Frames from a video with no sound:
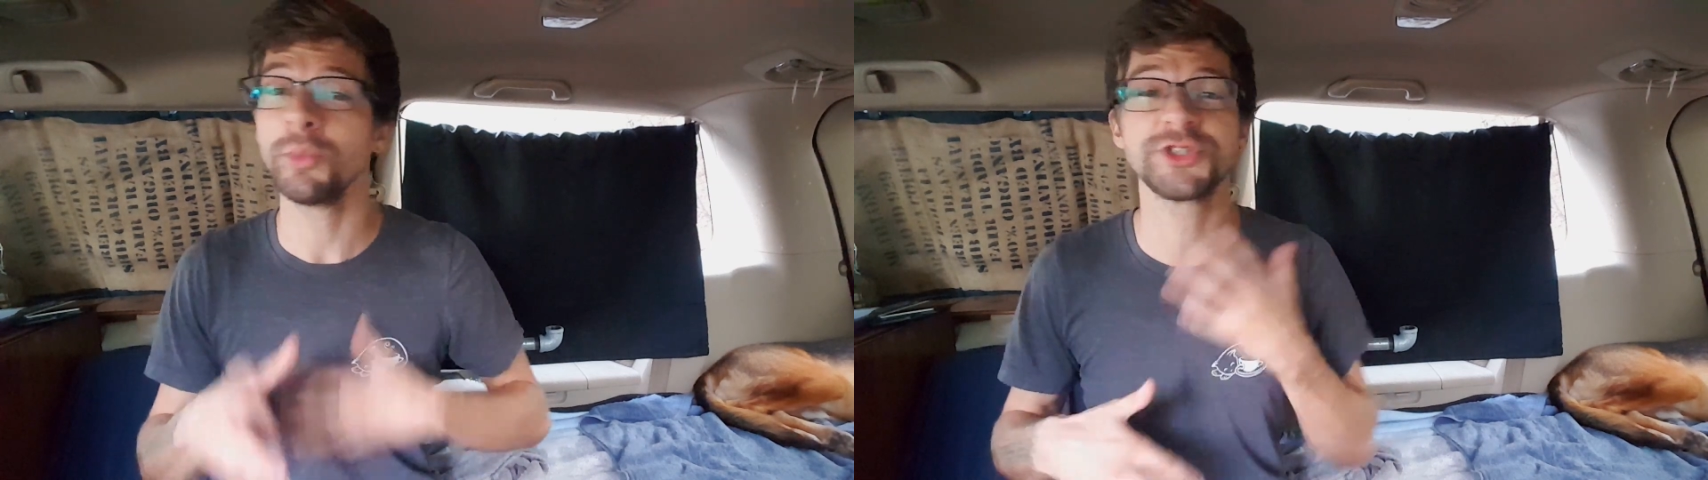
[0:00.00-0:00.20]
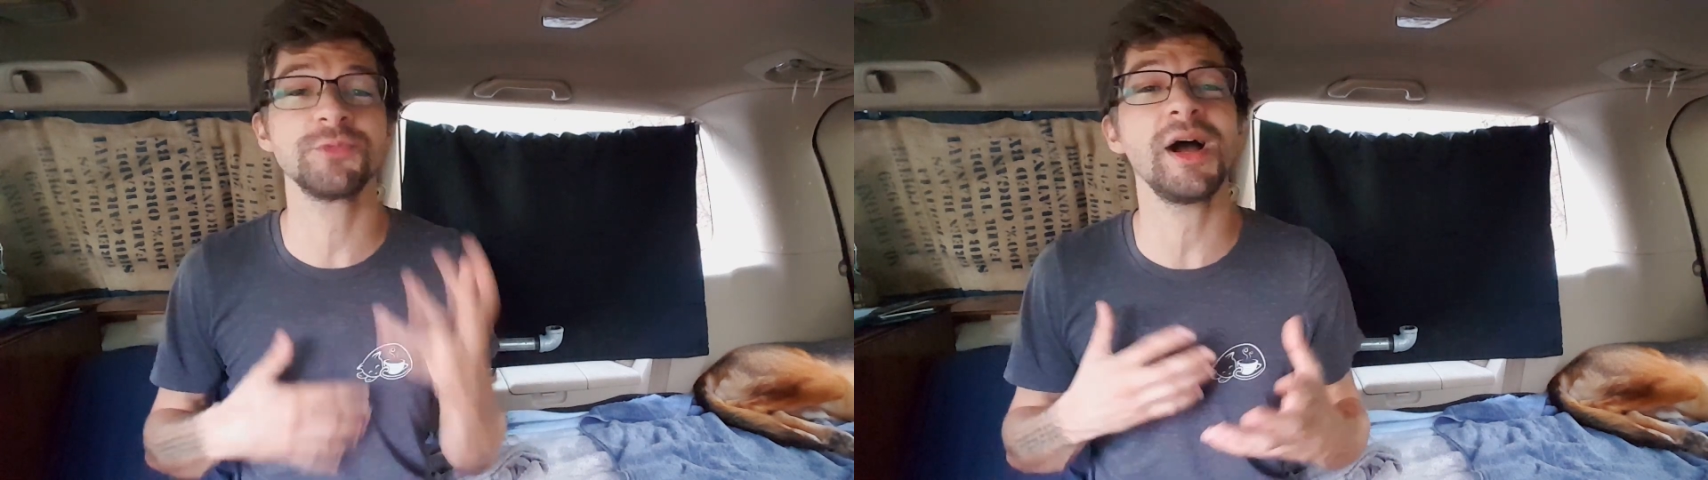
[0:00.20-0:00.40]

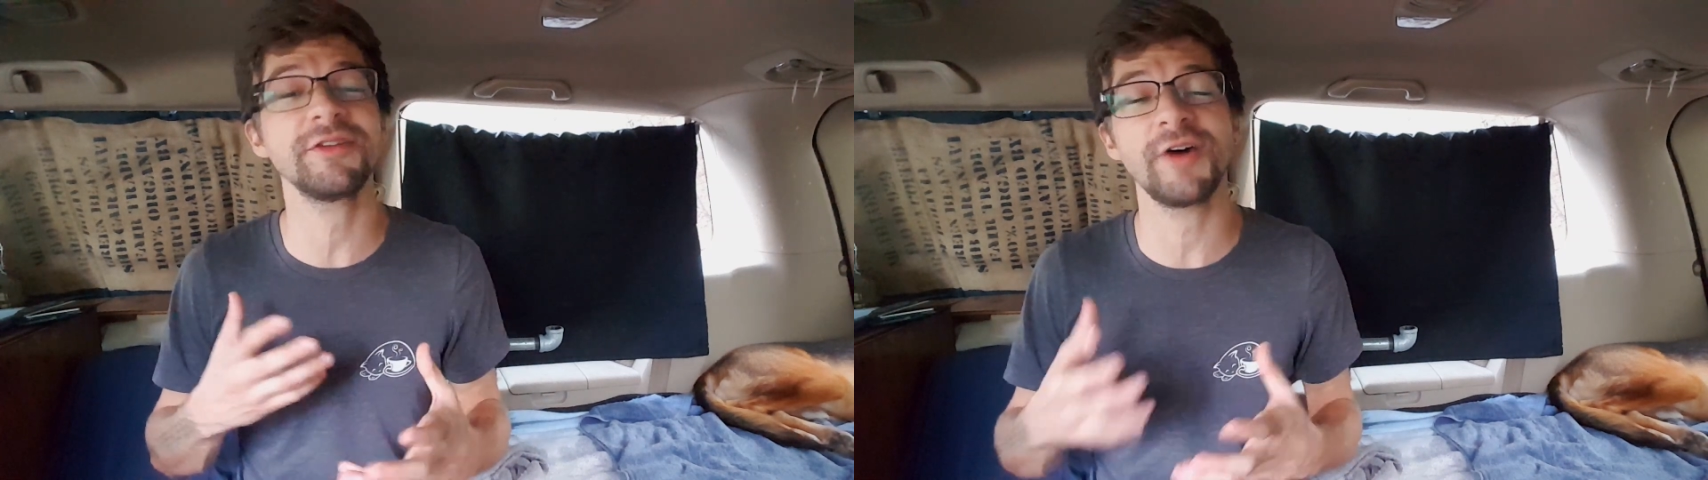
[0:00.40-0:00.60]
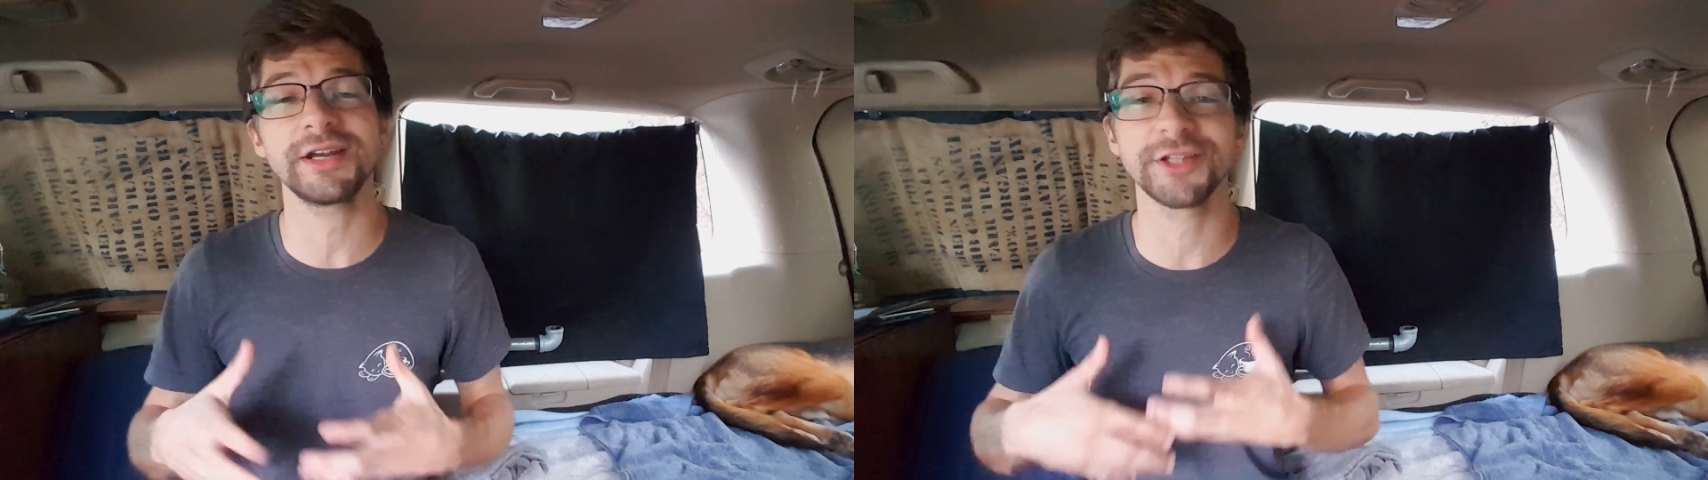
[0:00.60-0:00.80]
which you
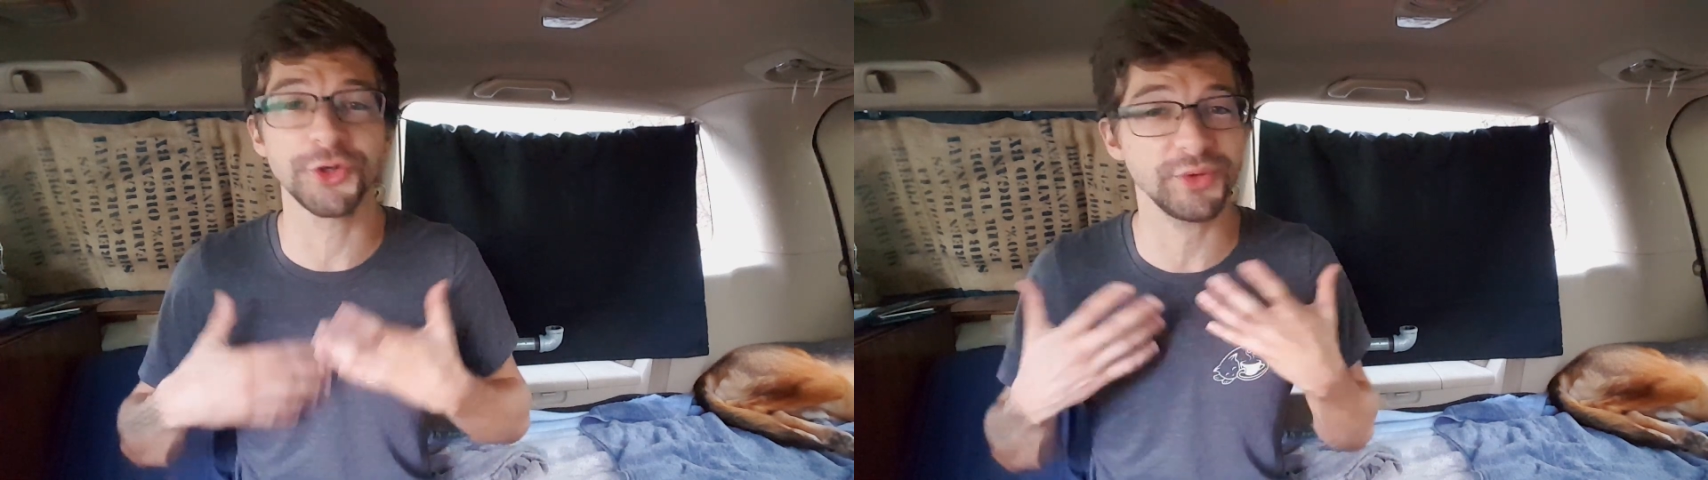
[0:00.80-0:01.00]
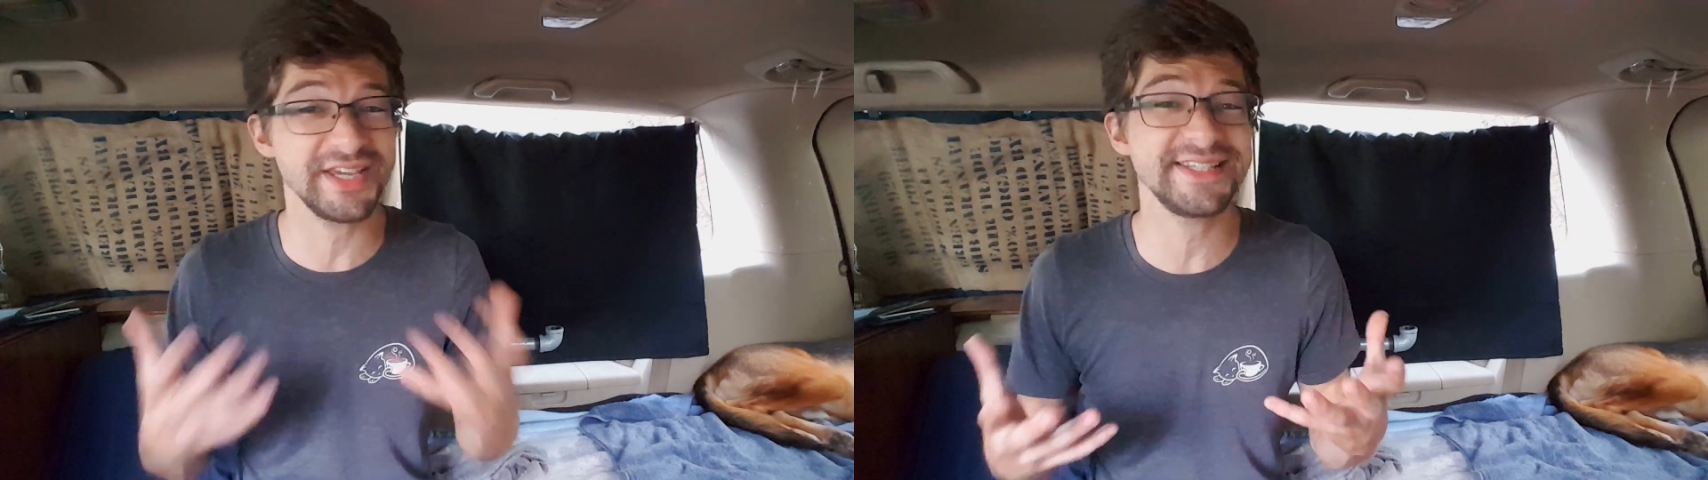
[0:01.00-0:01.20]
might find a
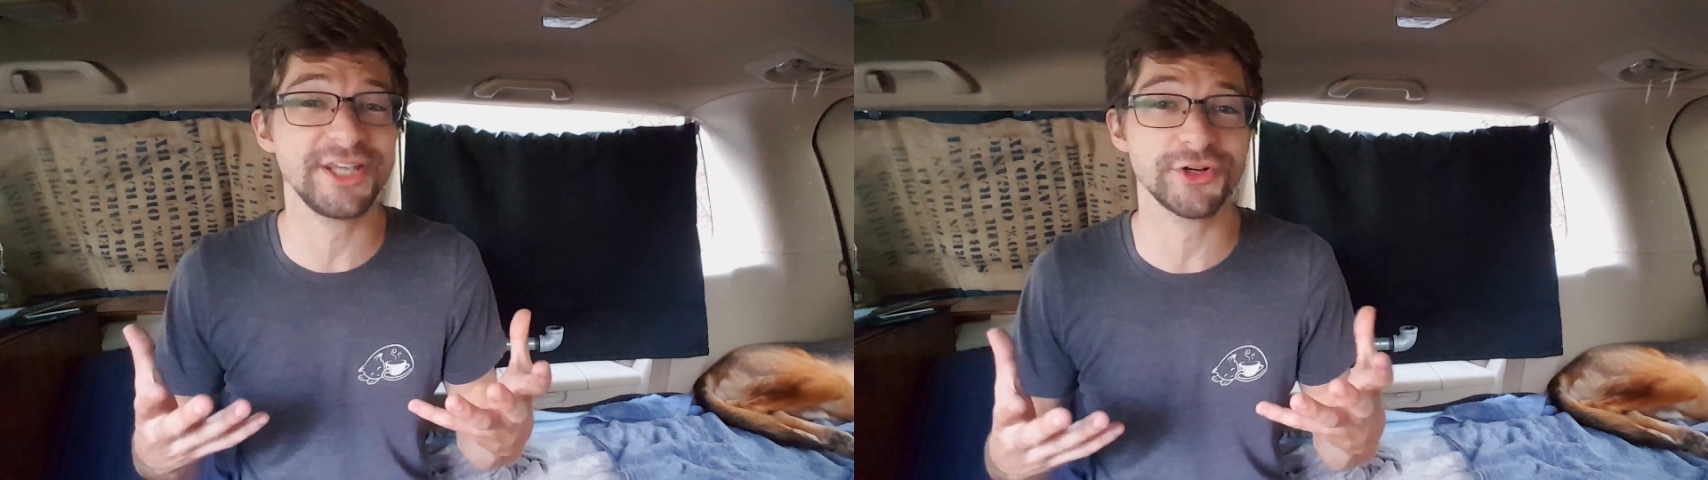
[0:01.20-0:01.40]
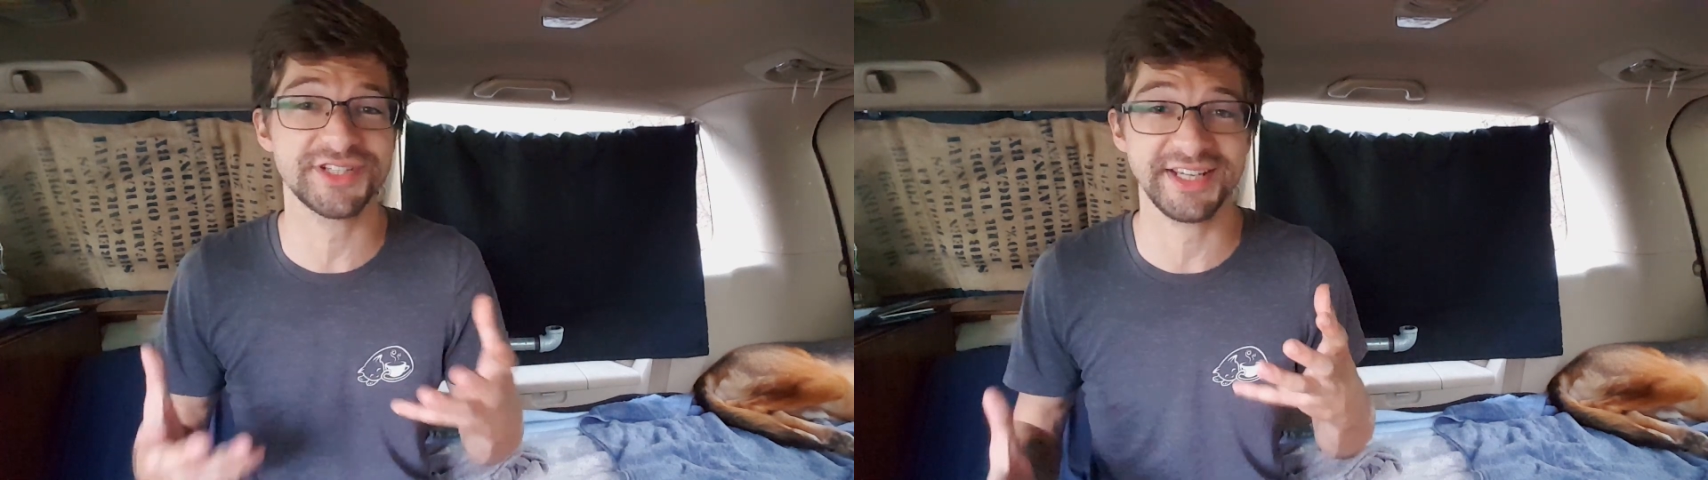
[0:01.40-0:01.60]
little
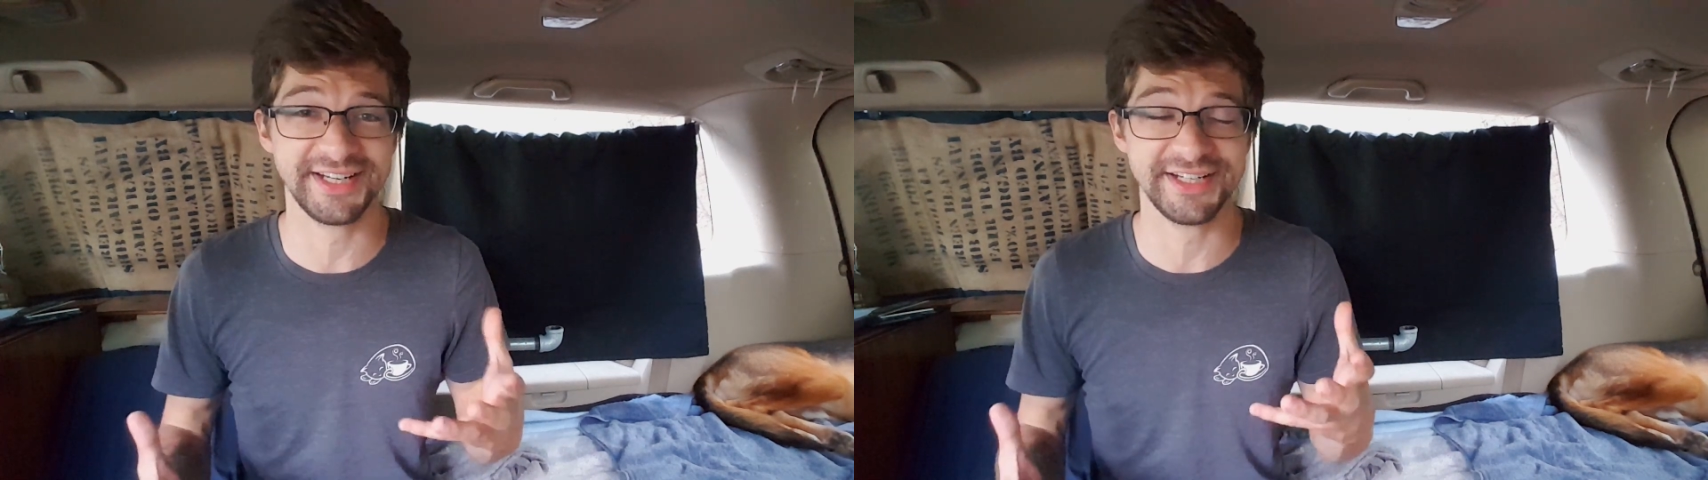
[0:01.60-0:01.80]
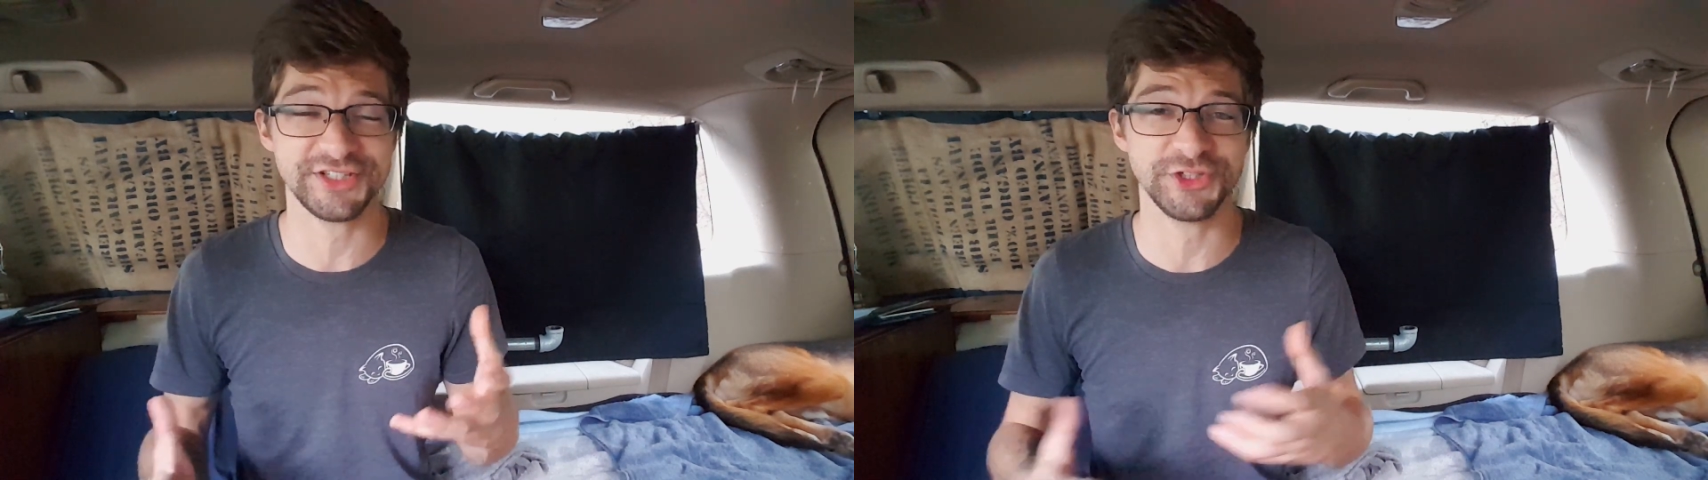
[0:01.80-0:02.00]
easier to get
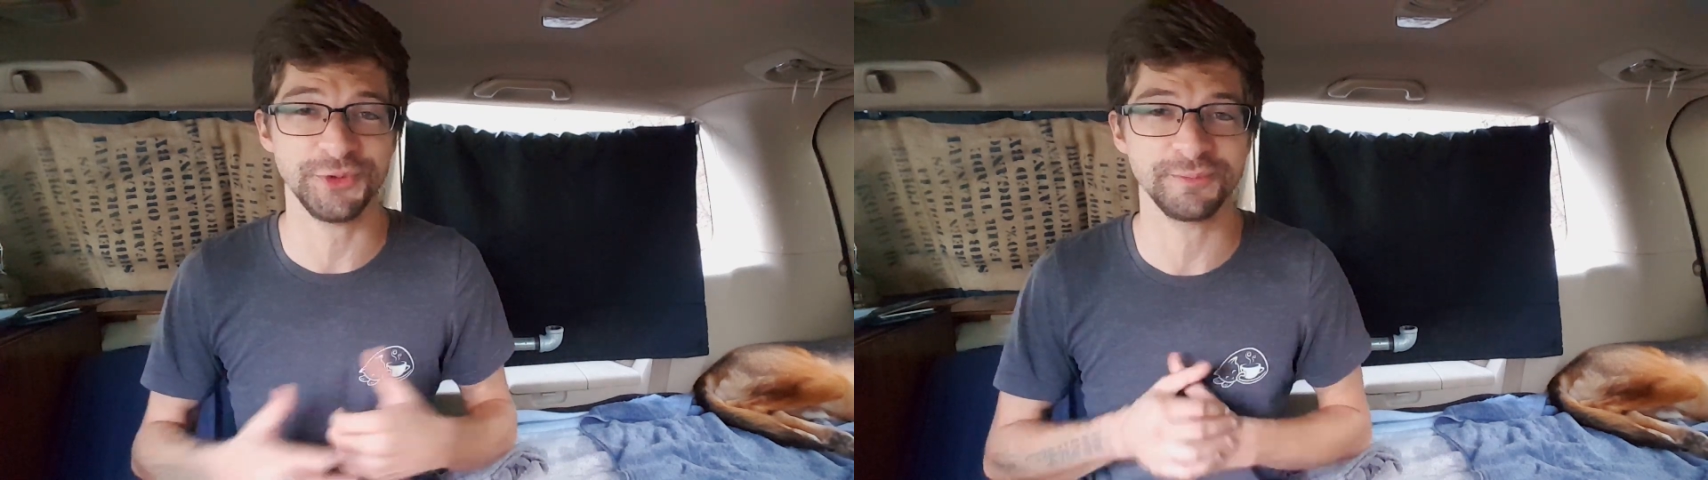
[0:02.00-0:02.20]
into.